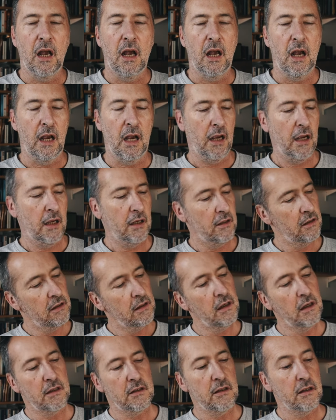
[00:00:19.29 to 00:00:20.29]
And
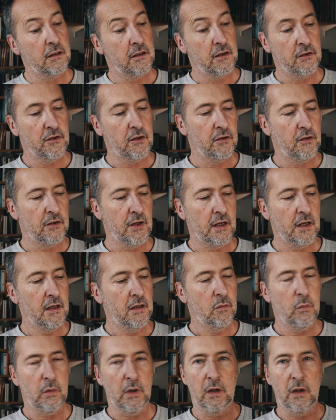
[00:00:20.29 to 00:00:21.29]
since it's Tuesday,
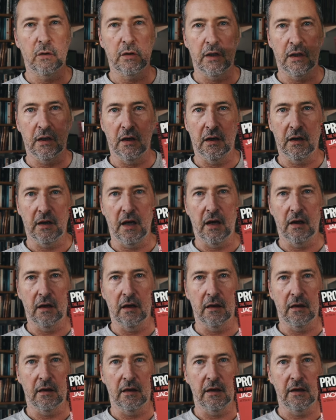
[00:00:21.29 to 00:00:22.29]
we're looking again
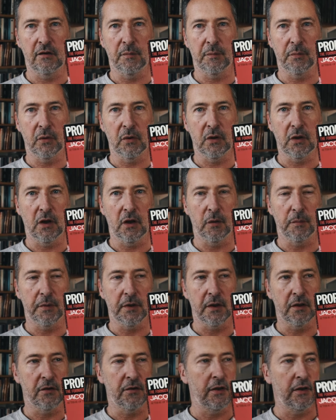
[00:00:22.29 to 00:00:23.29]
at this book. Hope you
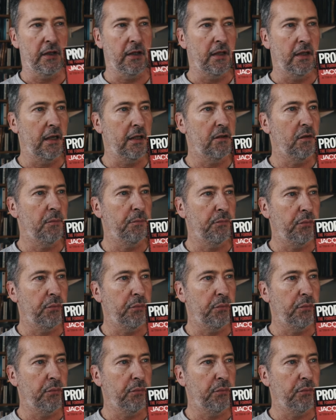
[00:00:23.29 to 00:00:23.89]
can see that.